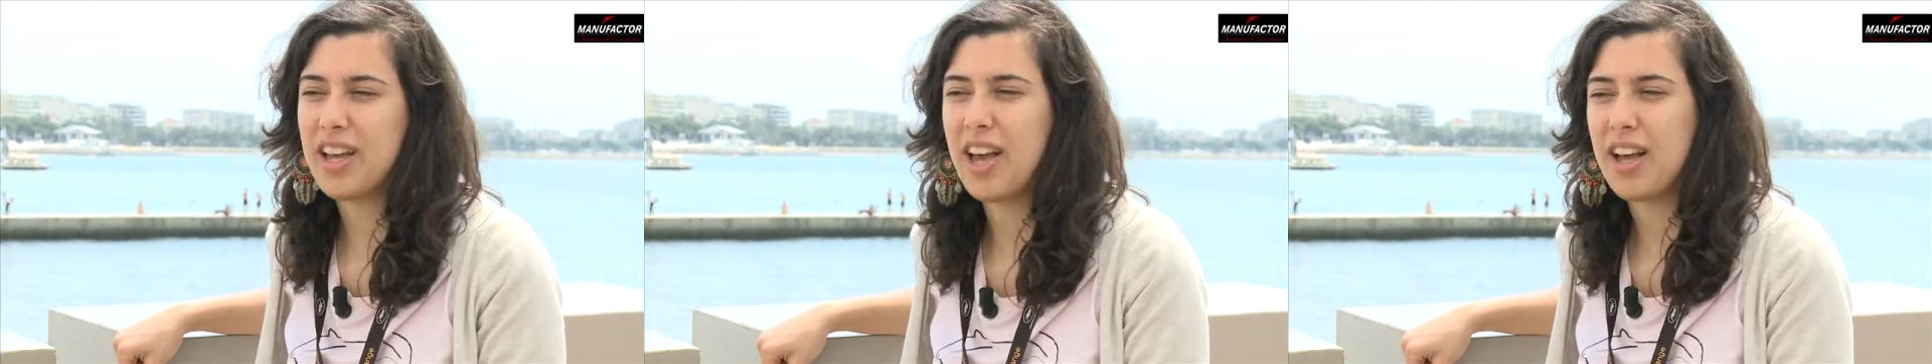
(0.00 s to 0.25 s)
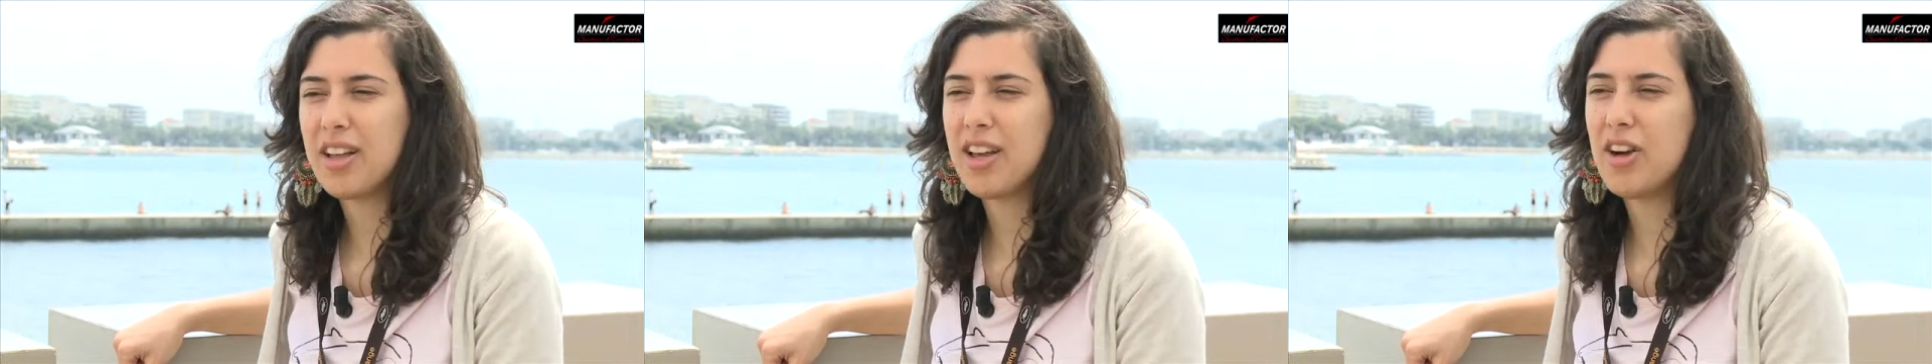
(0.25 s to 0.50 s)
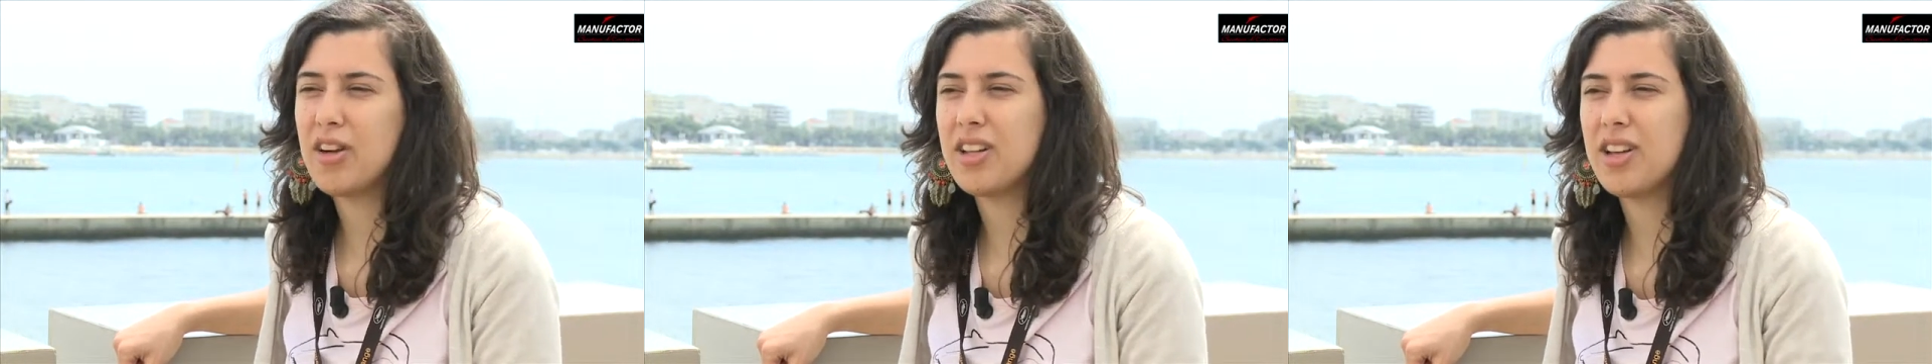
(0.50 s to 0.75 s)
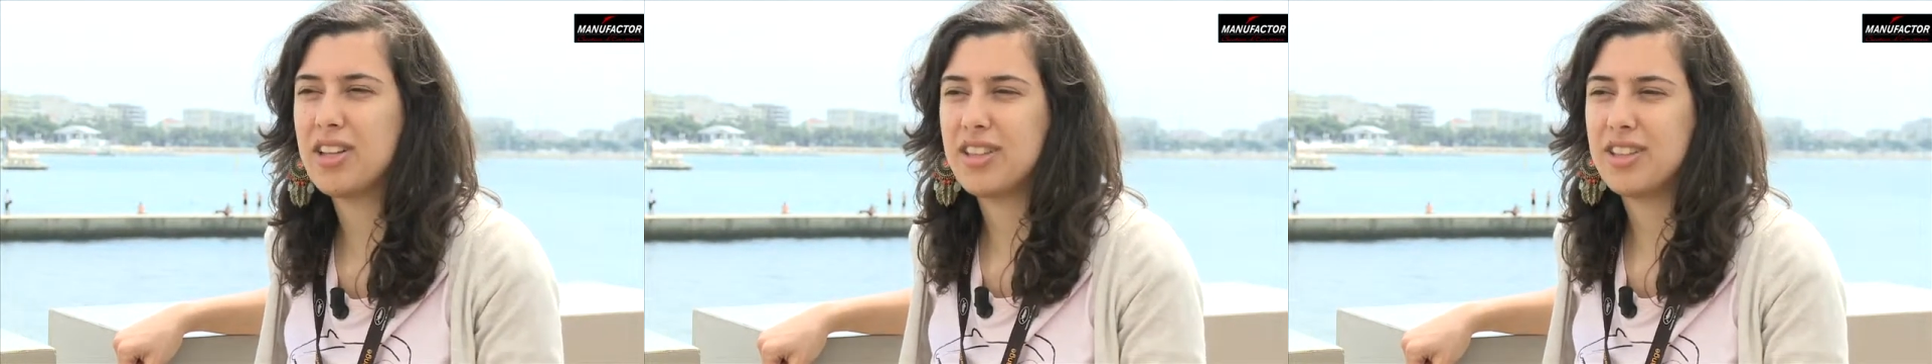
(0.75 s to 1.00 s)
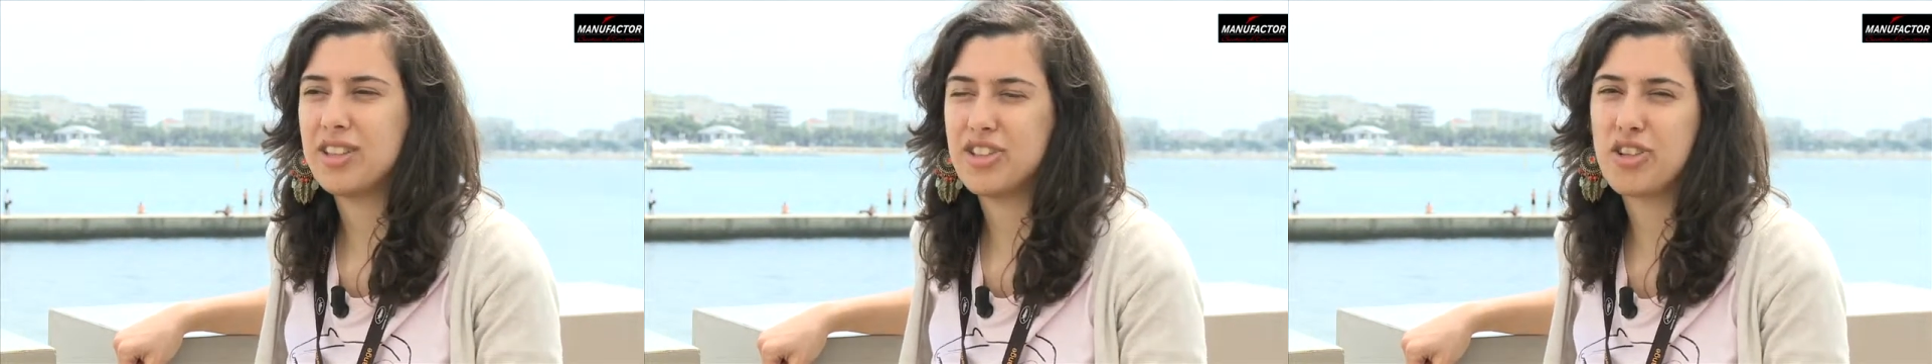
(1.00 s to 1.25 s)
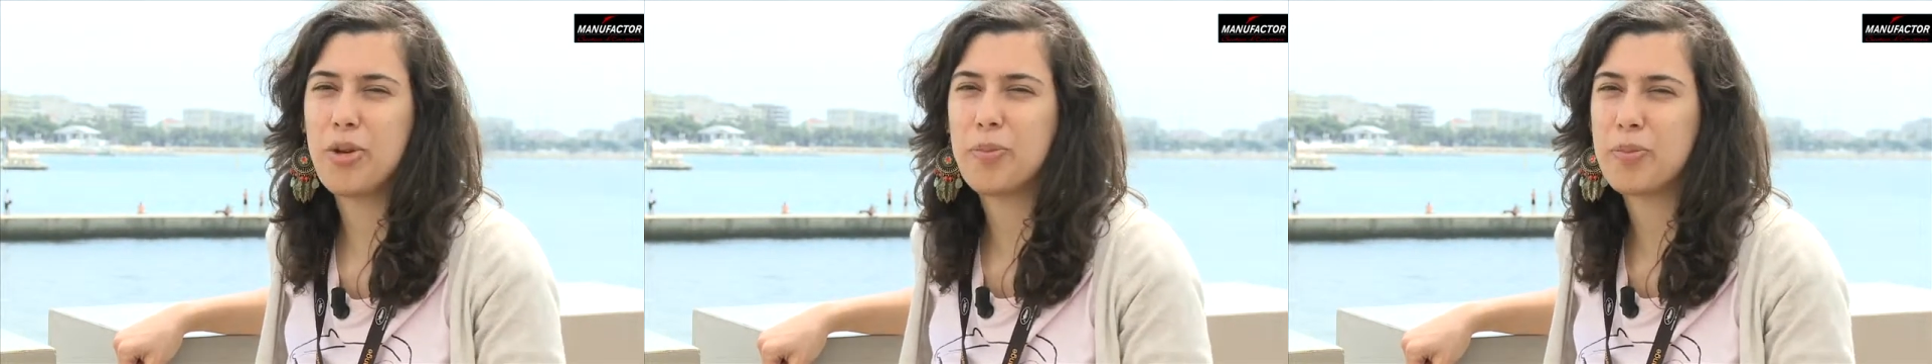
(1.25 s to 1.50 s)
had the
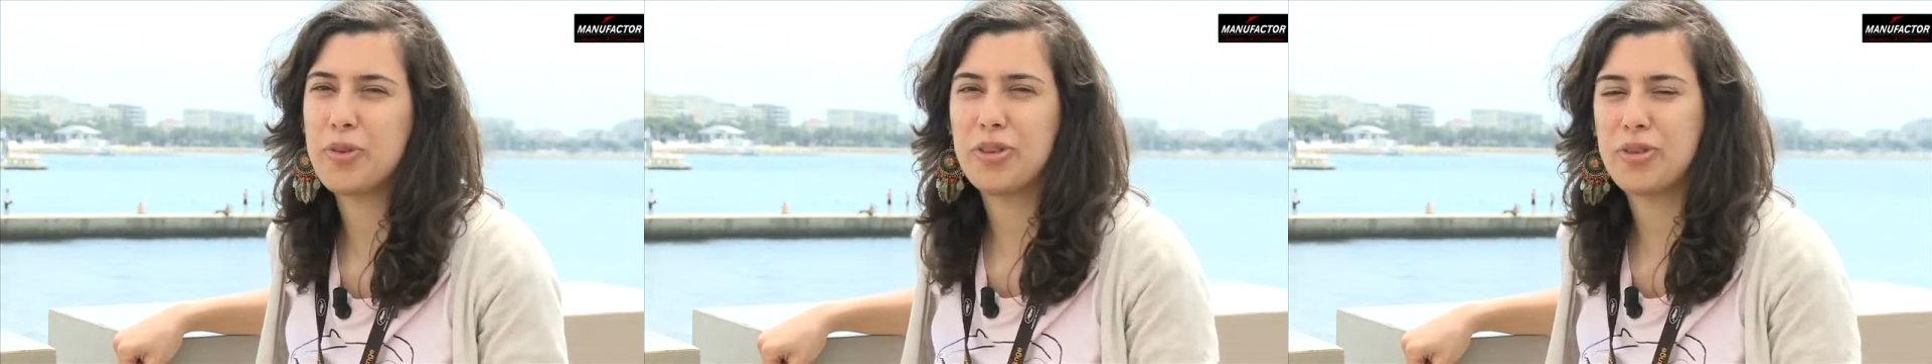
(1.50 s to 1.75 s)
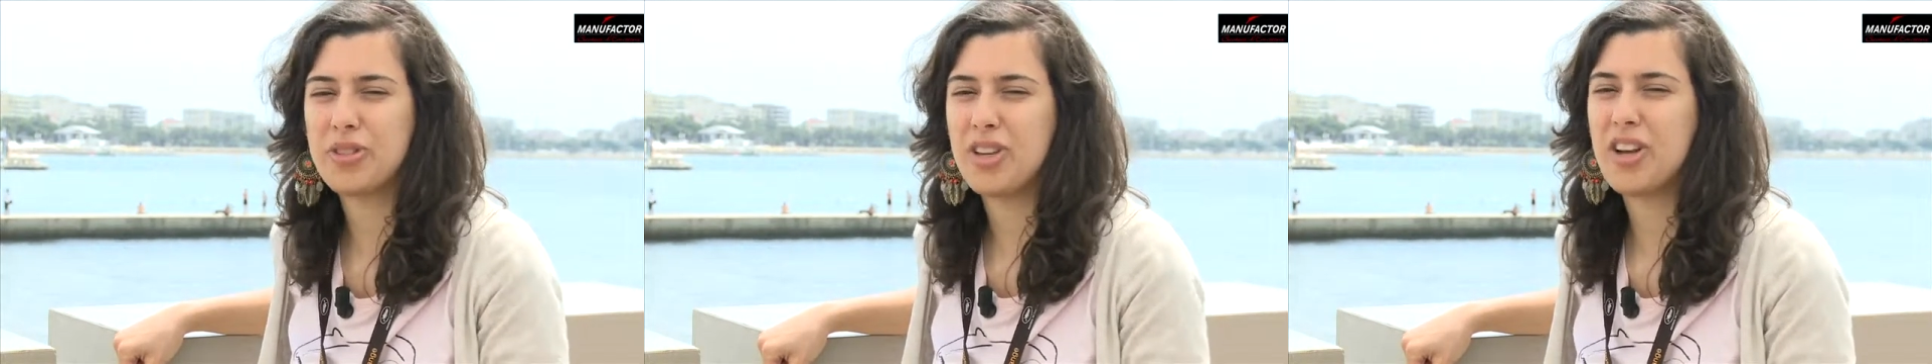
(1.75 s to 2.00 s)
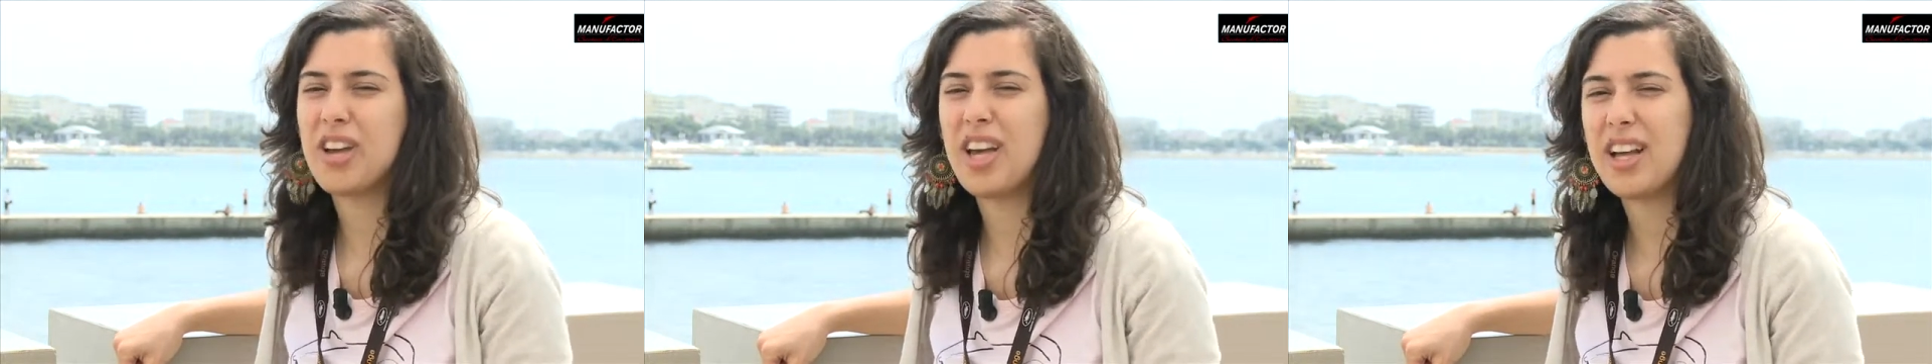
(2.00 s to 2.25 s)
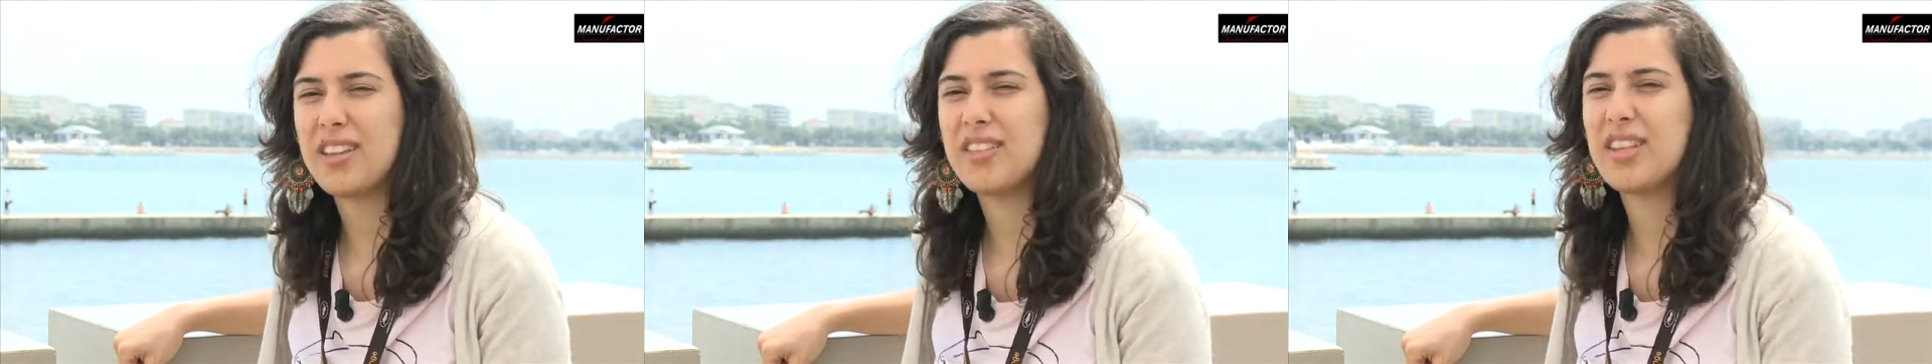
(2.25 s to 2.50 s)
shop windows. They all had